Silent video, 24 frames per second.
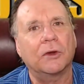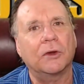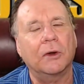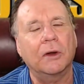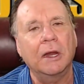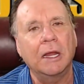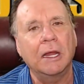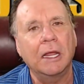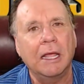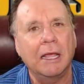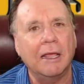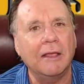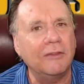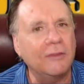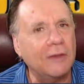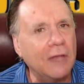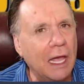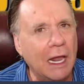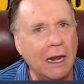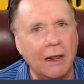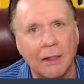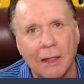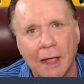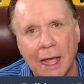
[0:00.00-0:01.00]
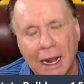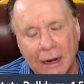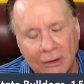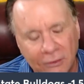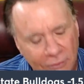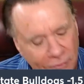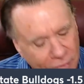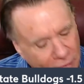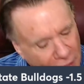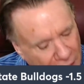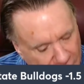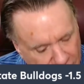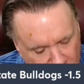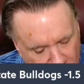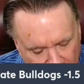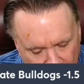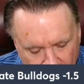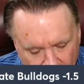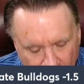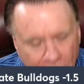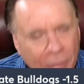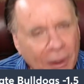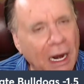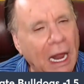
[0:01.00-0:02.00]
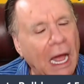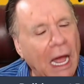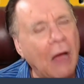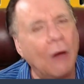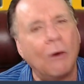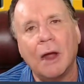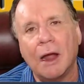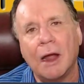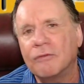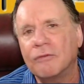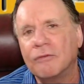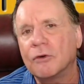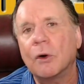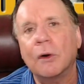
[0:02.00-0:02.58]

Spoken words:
He's got a lot of savvy. But however,